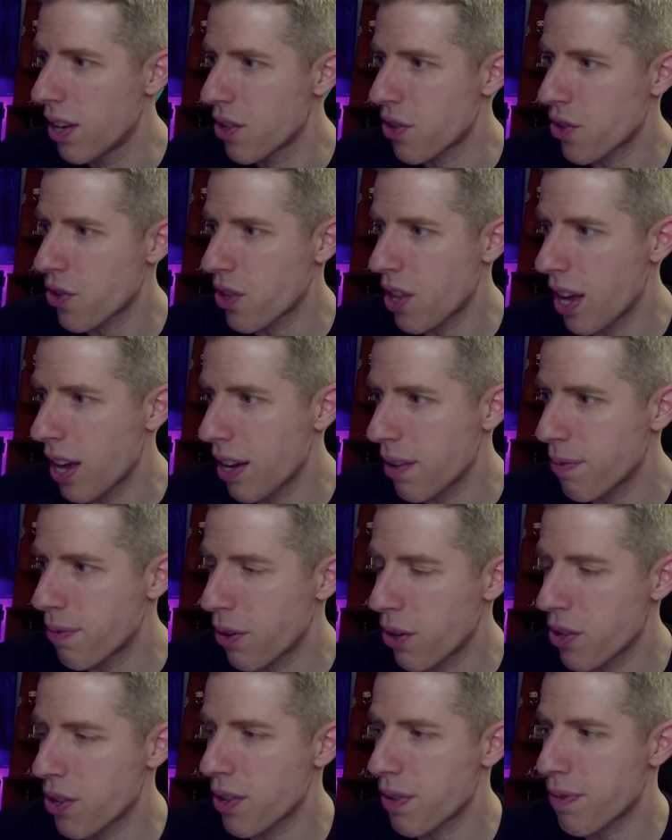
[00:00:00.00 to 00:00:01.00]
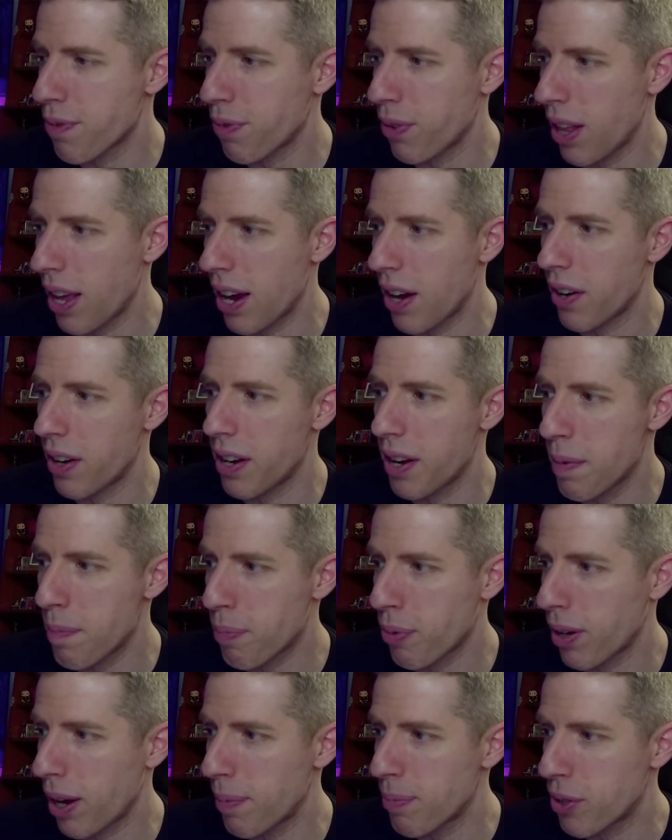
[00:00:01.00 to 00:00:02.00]
Sting versus Flair in an
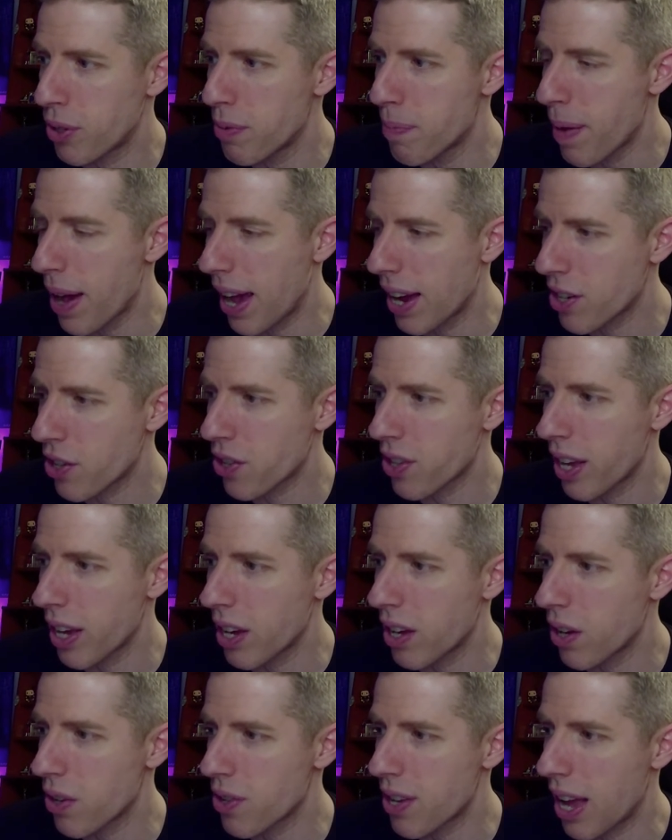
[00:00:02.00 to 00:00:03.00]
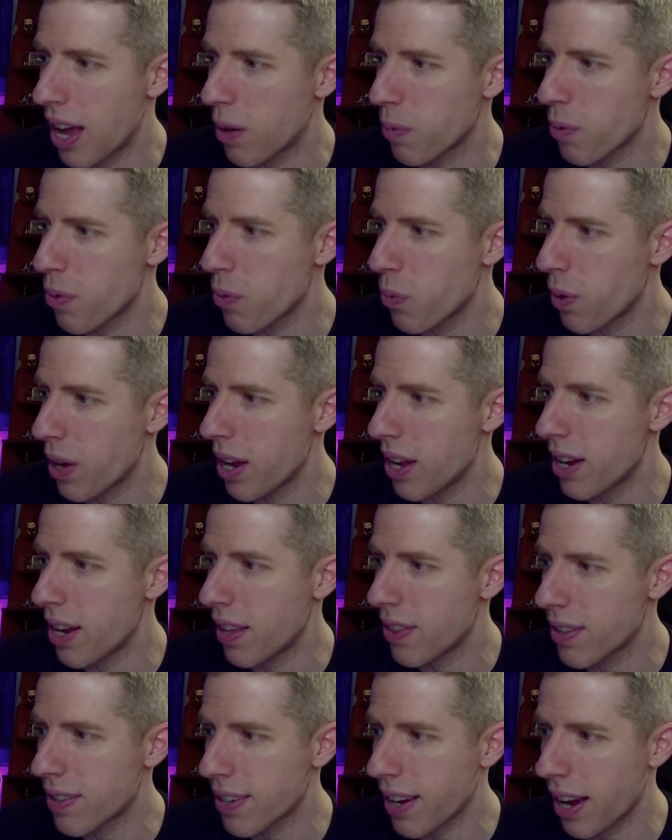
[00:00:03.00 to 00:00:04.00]
impromptu match. Sting goes out with a win,
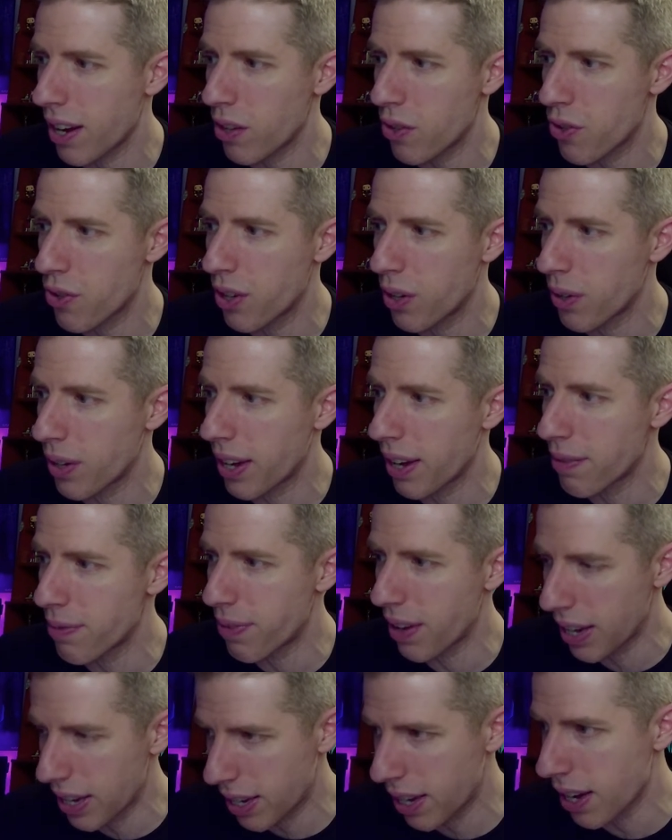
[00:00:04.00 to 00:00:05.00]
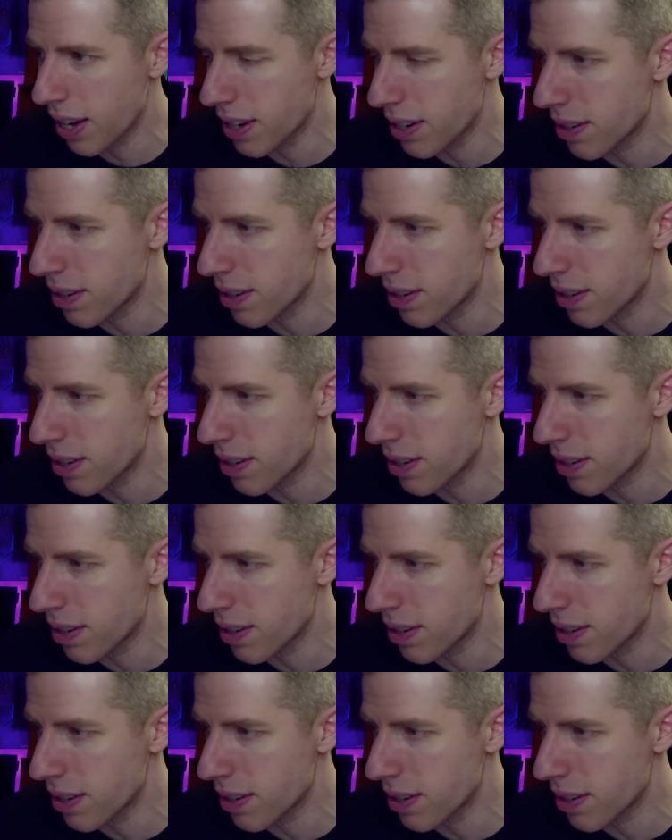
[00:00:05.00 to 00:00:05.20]
and the titles don't get vacated.